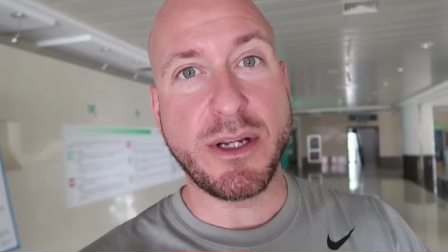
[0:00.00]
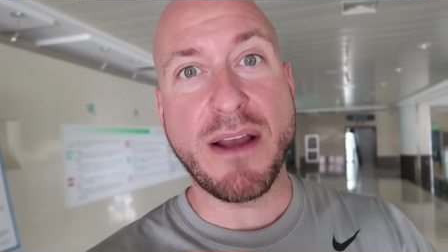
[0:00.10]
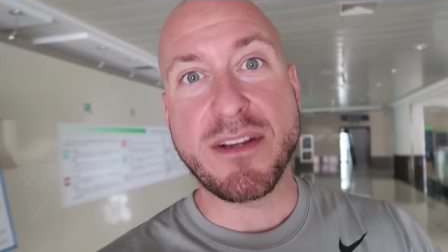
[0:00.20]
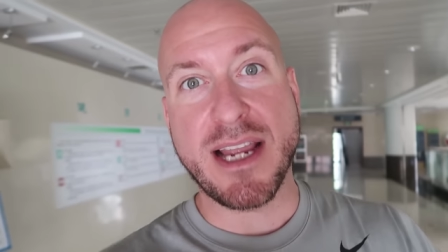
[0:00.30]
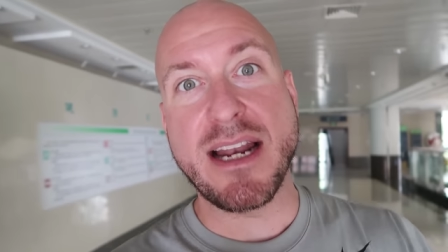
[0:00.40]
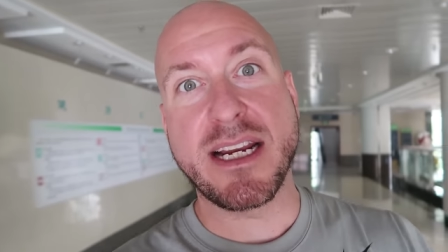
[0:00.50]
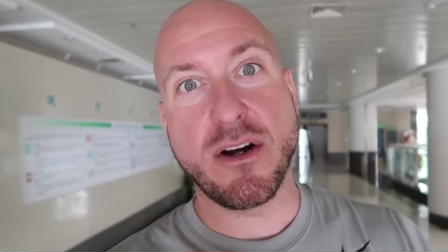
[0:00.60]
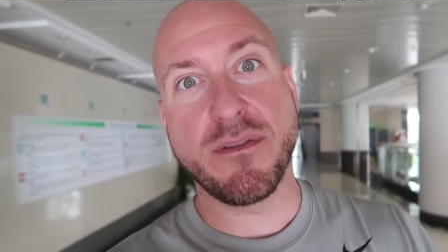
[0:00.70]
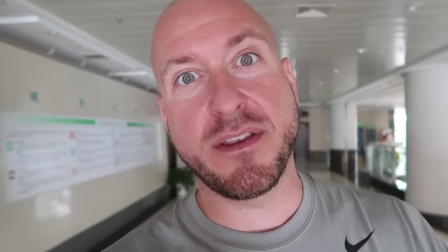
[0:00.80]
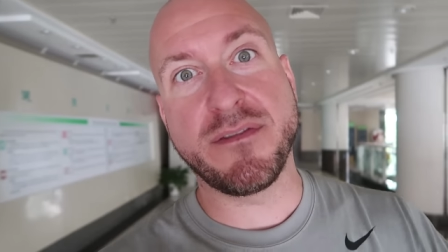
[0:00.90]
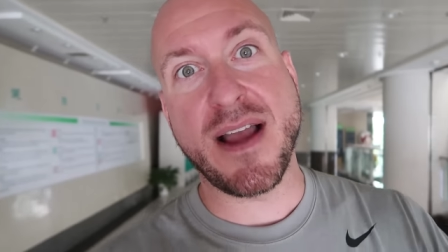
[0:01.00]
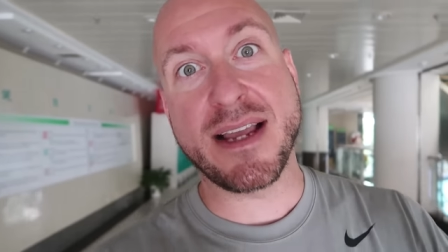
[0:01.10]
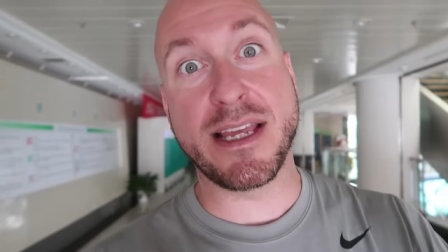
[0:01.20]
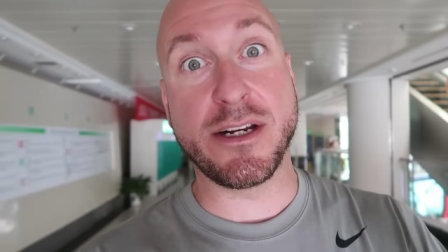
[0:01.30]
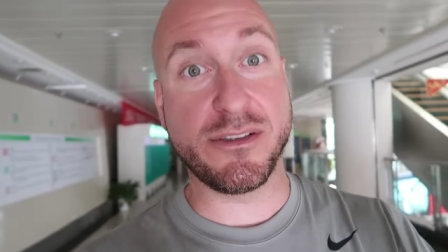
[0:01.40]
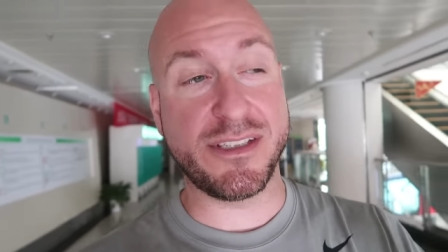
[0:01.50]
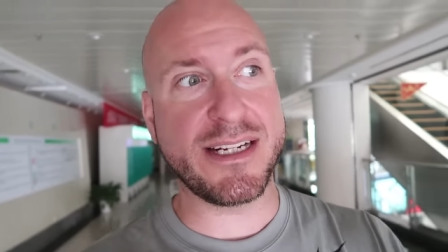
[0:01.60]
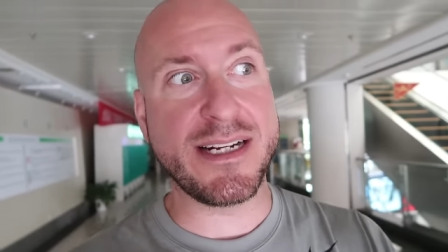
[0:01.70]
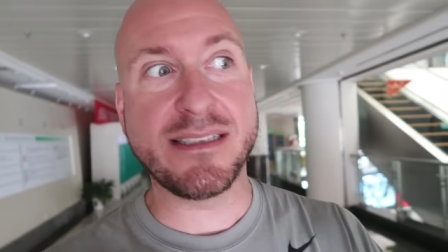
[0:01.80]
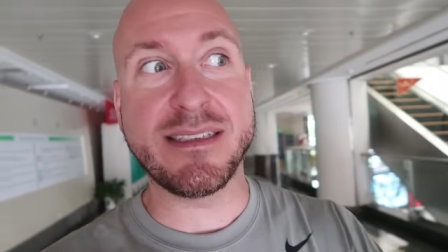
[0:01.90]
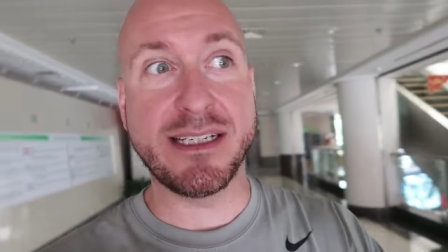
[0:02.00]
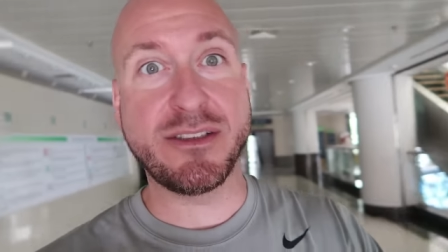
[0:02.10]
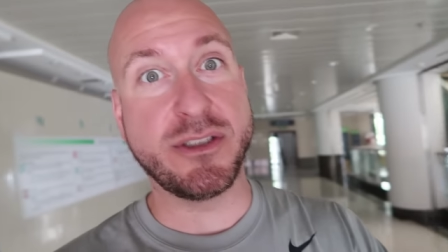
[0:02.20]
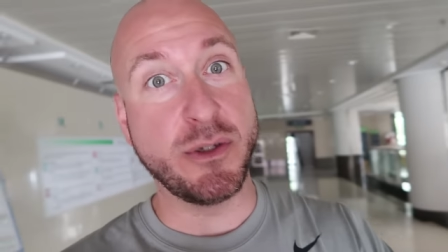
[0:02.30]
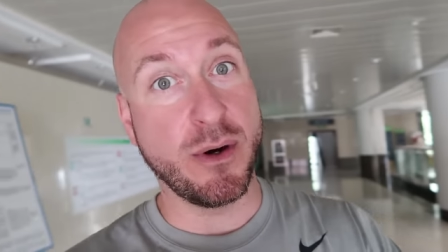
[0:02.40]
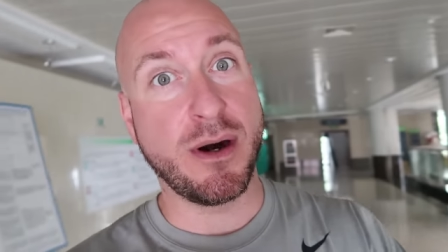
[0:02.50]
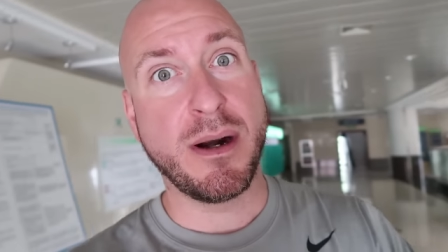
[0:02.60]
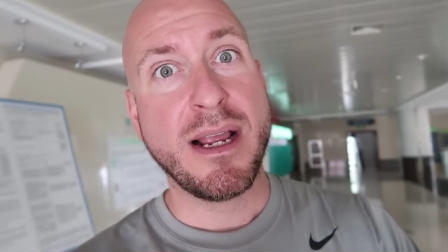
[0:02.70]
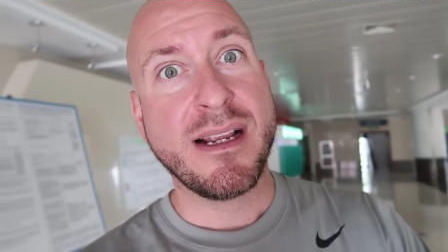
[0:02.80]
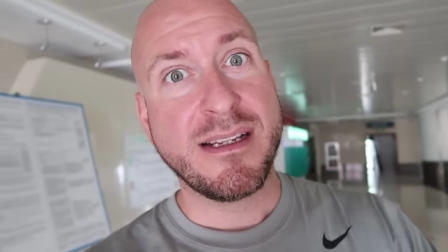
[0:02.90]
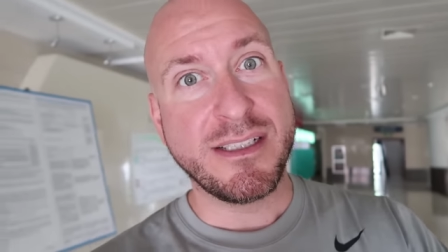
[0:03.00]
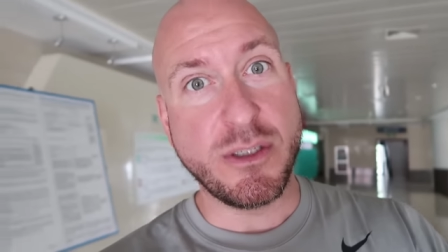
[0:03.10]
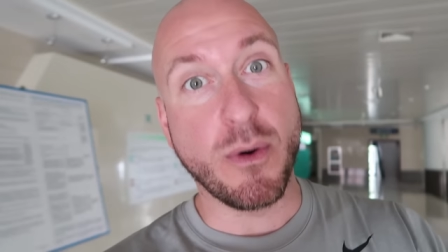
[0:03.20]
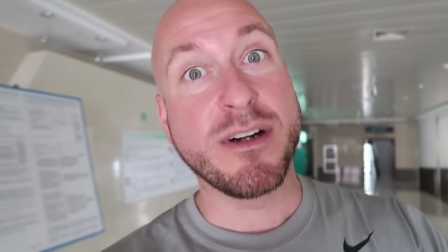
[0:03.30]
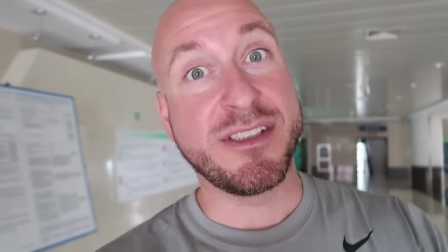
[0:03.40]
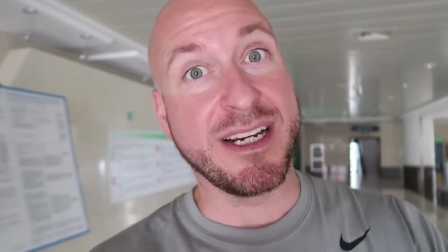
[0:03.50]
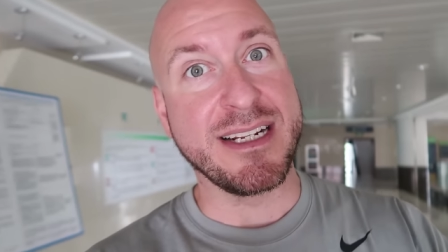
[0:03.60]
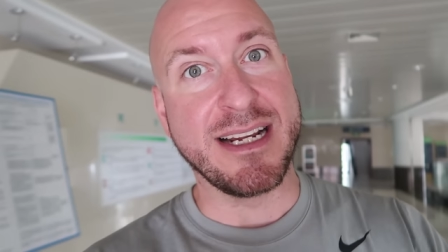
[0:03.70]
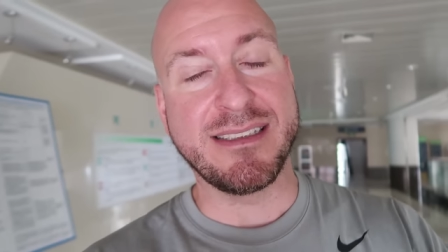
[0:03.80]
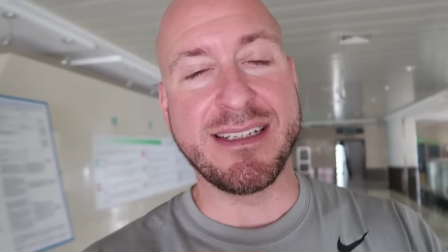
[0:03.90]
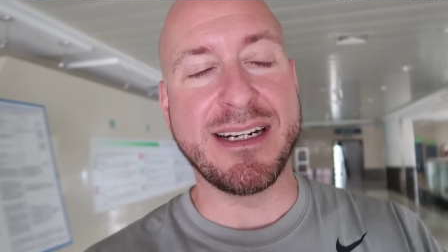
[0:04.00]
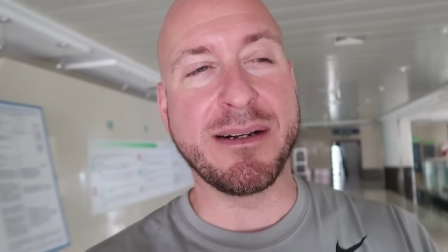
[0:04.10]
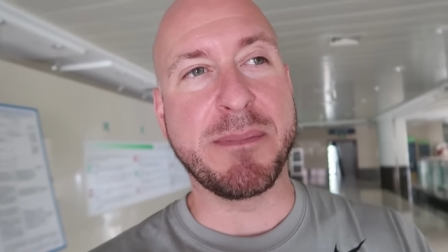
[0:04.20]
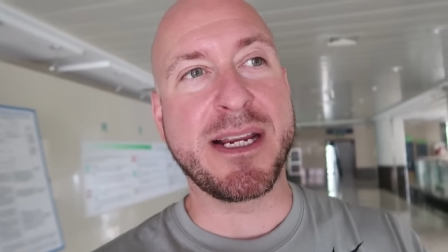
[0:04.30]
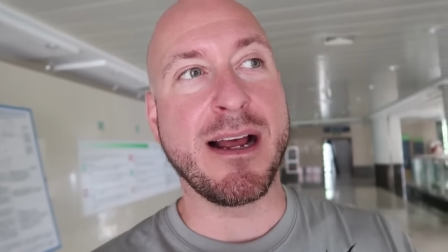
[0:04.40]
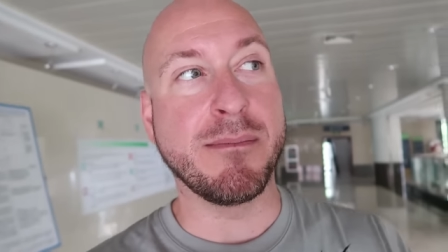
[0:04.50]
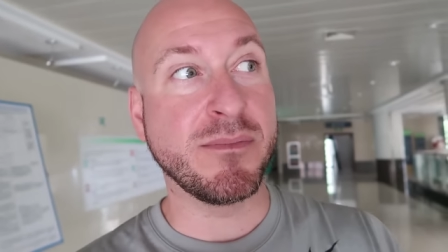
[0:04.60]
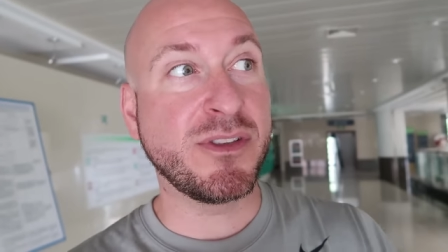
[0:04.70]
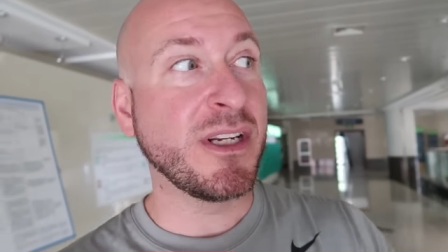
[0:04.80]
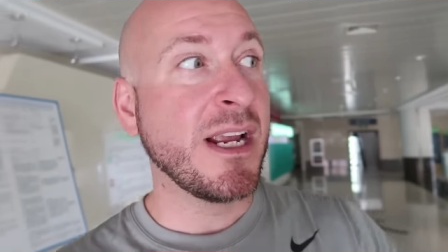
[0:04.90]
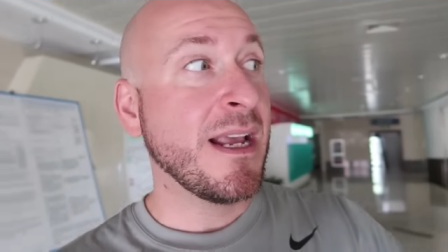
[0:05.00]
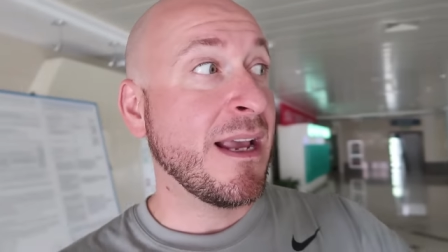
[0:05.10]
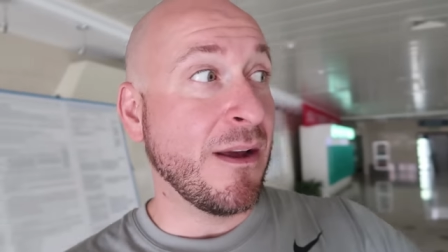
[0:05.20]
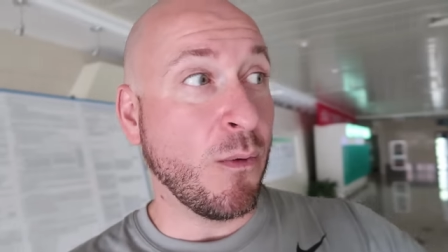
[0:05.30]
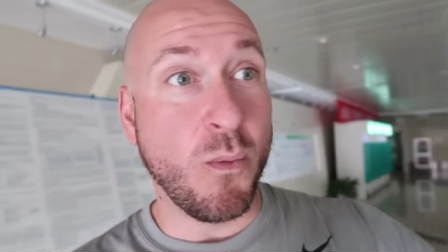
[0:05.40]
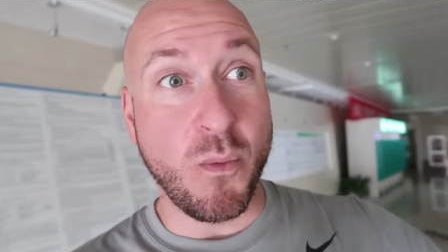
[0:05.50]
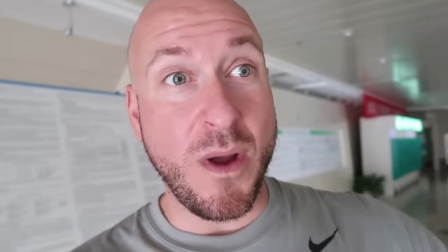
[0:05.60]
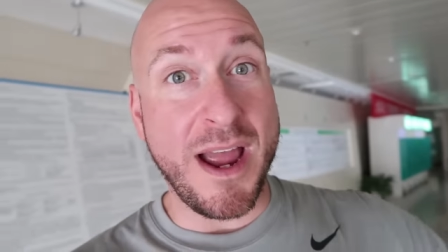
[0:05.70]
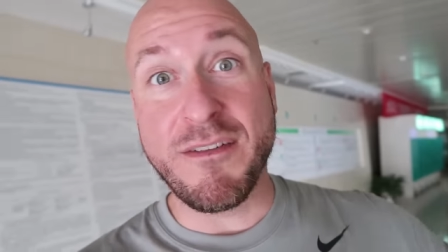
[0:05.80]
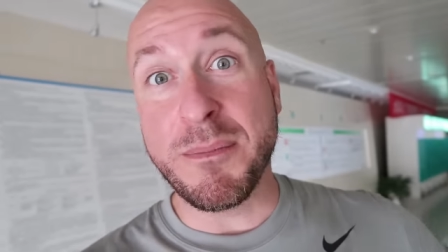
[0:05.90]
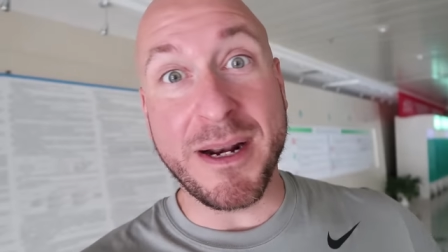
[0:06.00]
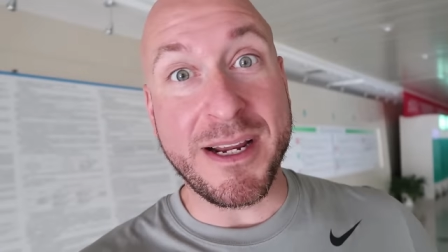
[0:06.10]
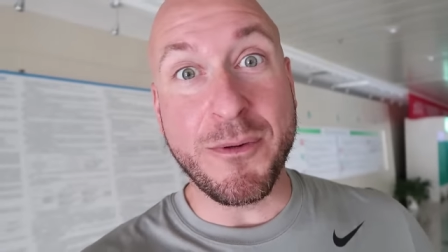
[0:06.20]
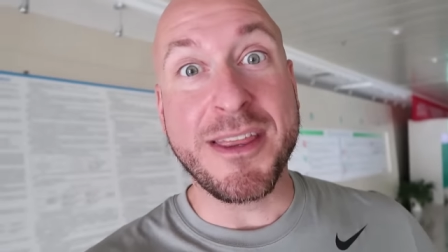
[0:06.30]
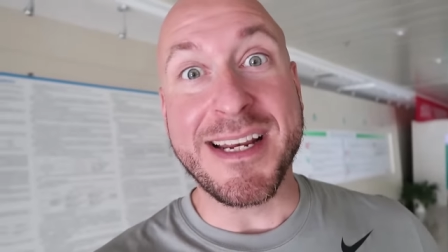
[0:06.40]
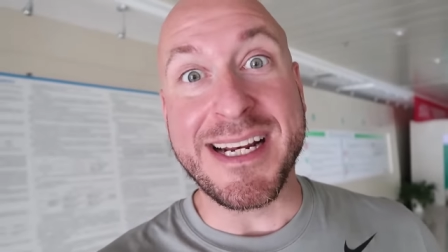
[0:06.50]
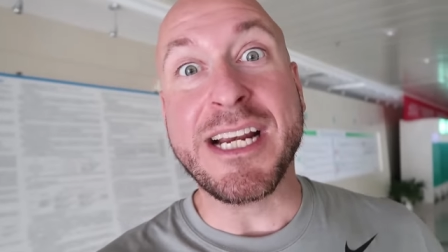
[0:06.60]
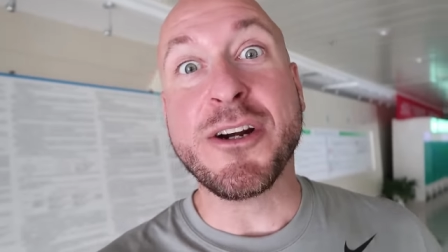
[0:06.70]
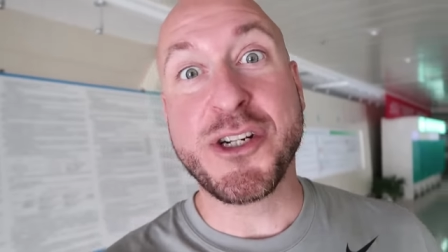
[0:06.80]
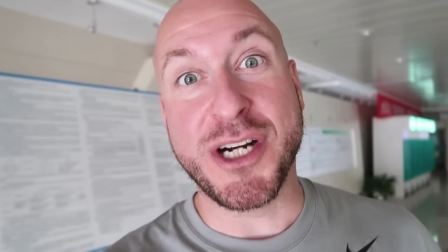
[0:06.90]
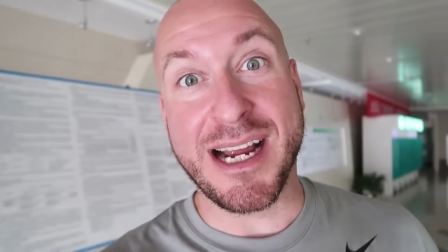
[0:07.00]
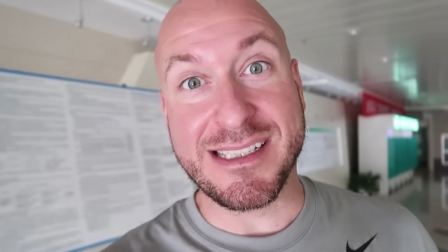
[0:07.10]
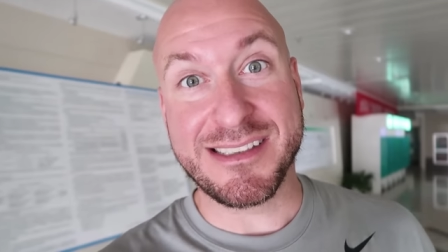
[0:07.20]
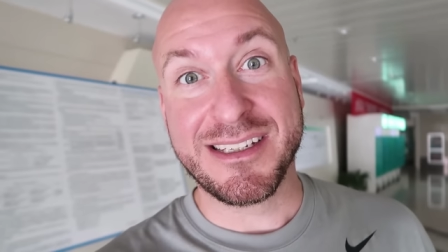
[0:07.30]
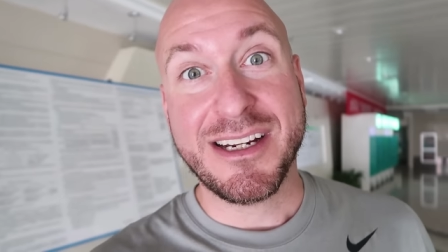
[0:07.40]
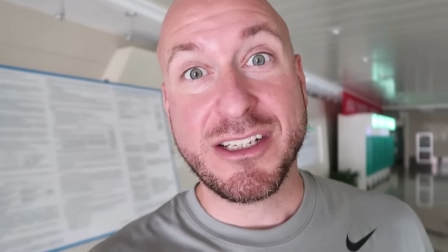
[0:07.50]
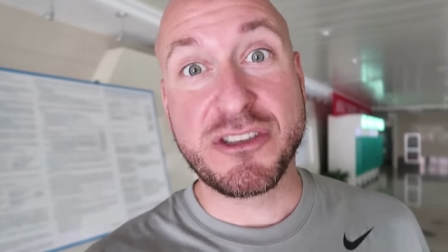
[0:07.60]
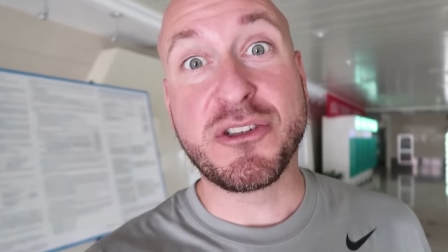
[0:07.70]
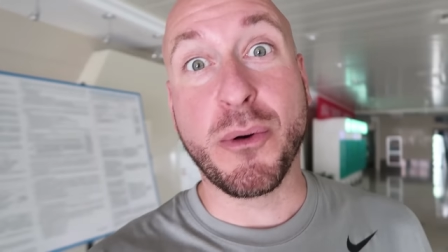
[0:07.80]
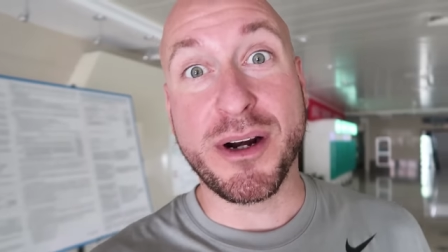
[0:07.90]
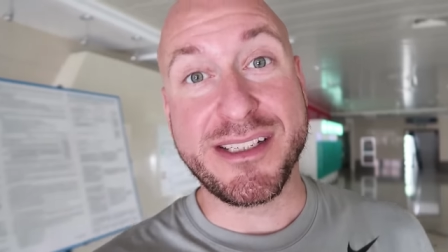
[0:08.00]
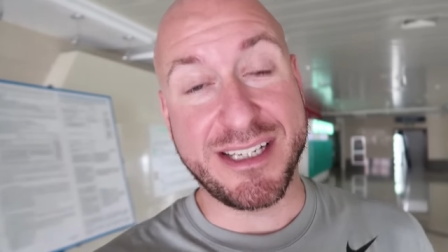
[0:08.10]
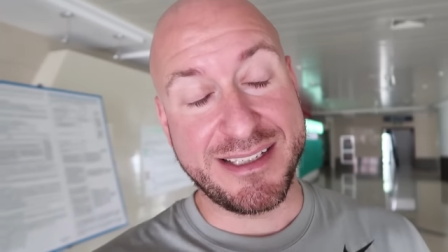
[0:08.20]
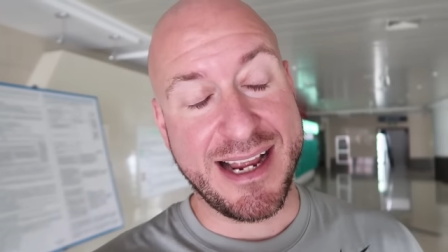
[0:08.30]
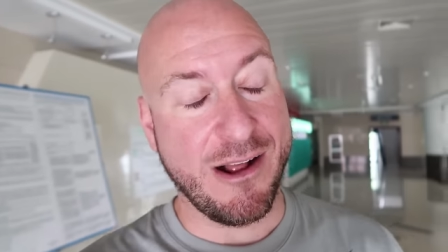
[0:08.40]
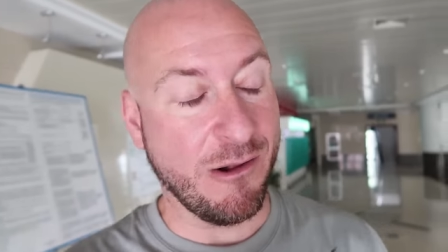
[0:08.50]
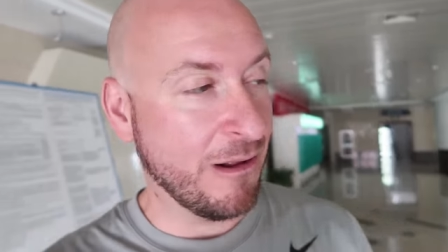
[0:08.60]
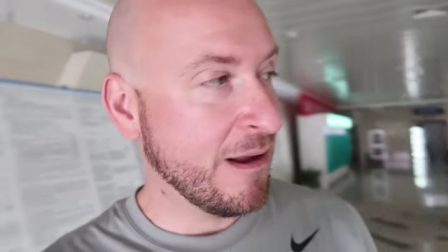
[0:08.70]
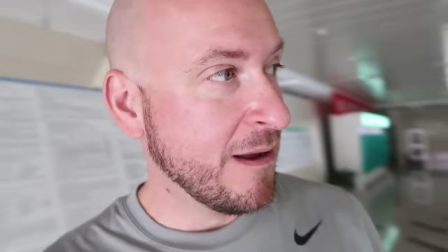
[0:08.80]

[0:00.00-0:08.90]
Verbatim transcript: You have to kind of get over the fact that your sickness is your sickness, and it becomes everybody within earshot's story to tell.